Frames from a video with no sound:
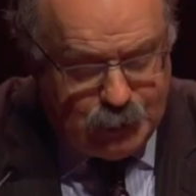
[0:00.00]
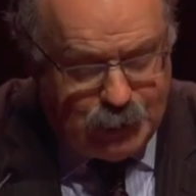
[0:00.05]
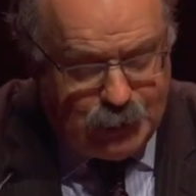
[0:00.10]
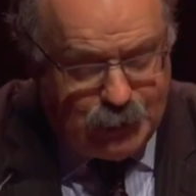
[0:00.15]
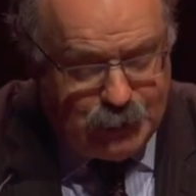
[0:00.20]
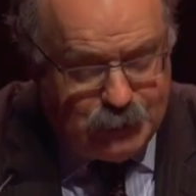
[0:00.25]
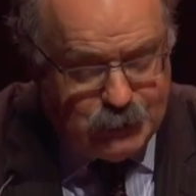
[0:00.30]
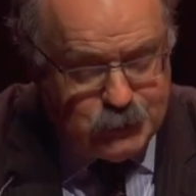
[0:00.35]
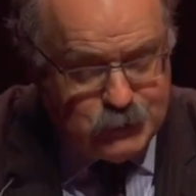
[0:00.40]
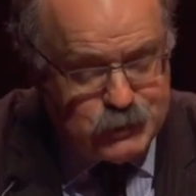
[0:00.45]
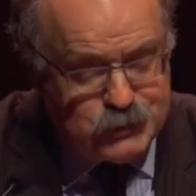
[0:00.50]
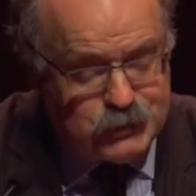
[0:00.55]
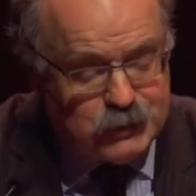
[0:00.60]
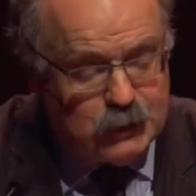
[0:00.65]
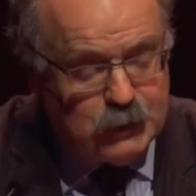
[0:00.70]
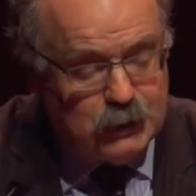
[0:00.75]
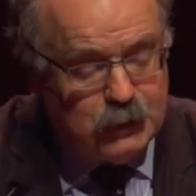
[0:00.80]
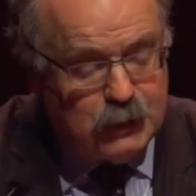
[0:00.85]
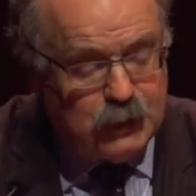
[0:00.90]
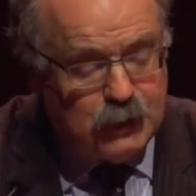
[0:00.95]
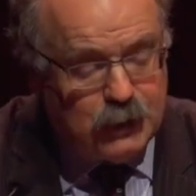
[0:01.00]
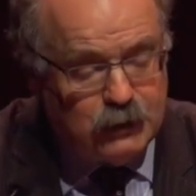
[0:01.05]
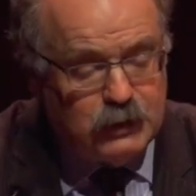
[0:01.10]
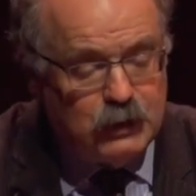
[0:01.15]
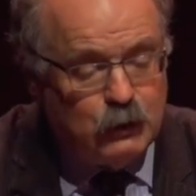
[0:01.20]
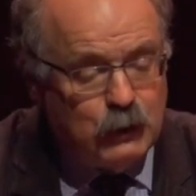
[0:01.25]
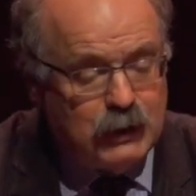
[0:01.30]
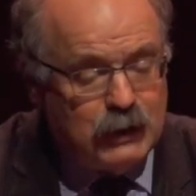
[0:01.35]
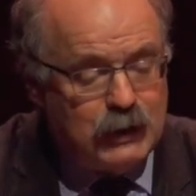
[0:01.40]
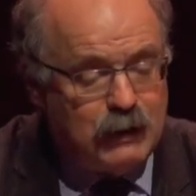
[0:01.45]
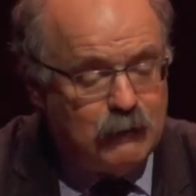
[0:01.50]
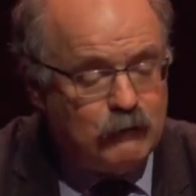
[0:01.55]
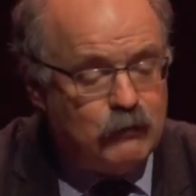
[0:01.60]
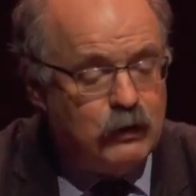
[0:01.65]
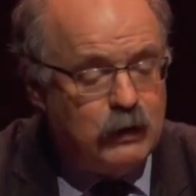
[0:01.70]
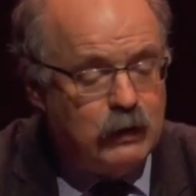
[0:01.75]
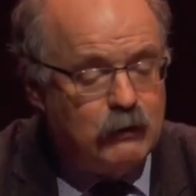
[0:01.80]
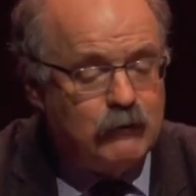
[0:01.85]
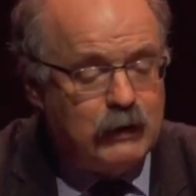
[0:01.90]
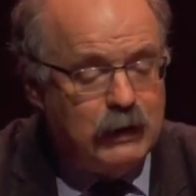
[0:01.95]
And I think we're going to have
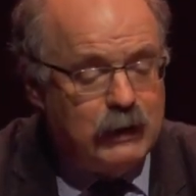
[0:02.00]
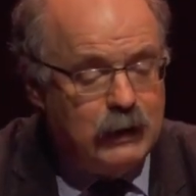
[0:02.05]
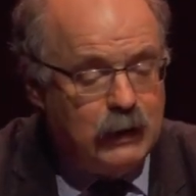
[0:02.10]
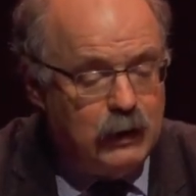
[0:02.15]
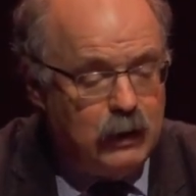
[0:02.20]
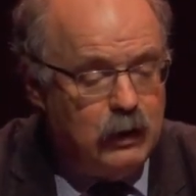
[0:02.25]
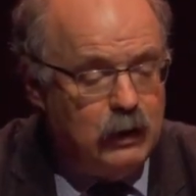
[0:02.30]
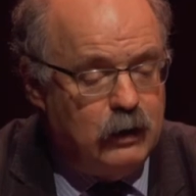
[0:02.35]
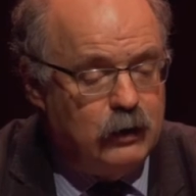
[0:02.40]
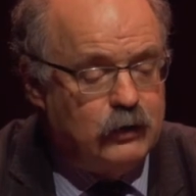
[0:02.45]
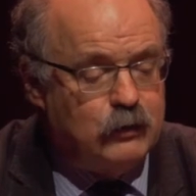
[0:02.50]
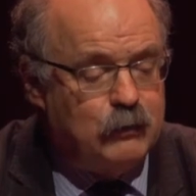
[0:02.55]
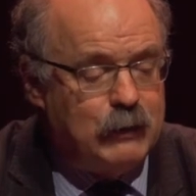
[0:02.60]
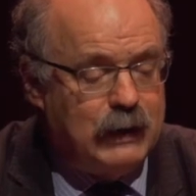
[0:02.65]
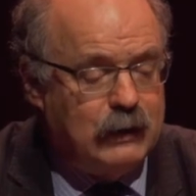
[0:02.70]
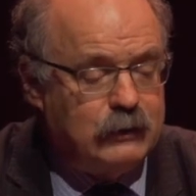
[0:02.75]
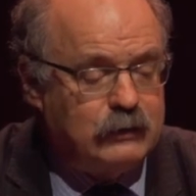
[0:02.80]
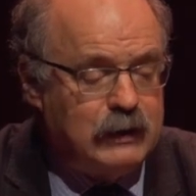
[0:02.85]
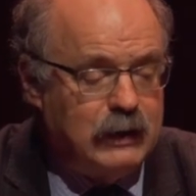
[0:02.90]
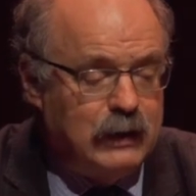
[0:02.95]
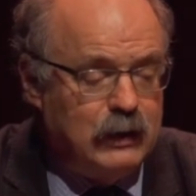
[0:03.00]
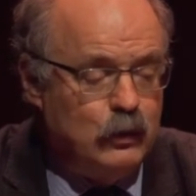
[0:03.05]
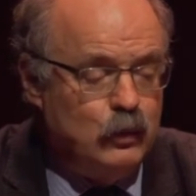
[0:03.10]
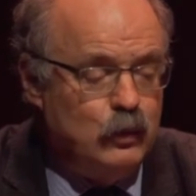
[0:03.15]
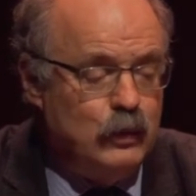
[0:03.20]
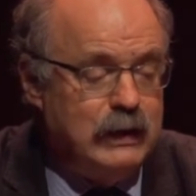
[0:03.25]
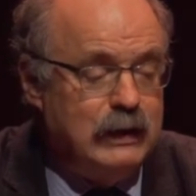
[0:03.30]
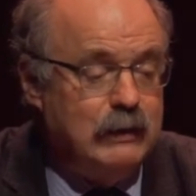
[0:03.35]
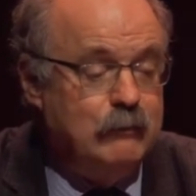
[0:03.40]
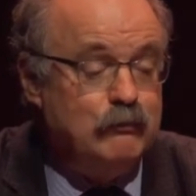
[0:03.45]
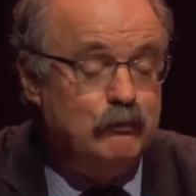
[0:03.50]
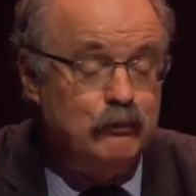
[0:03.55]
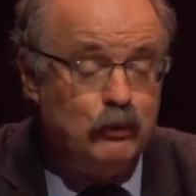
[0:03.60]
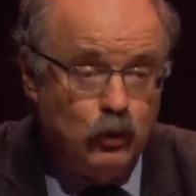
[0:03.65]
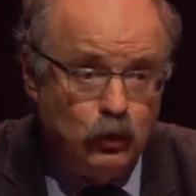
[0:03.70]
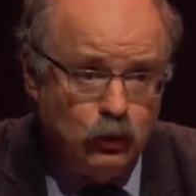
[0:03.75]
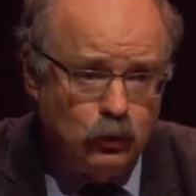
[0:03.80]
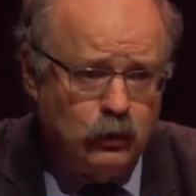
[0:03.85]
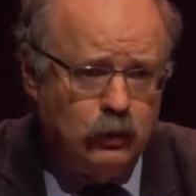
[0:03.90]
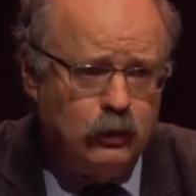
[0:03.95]
to think very hard about how we
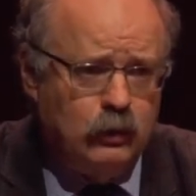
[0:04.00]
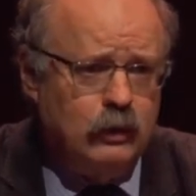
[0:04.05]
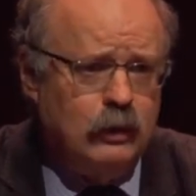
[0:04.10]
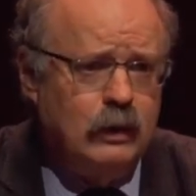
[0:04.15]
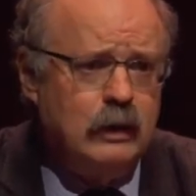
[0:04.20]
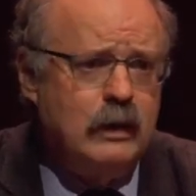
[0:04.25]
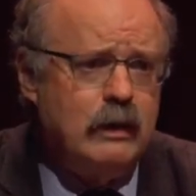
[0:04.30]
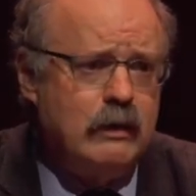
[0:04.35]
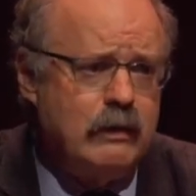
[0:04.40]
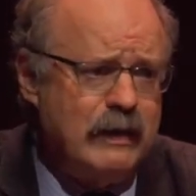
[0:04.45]
broaden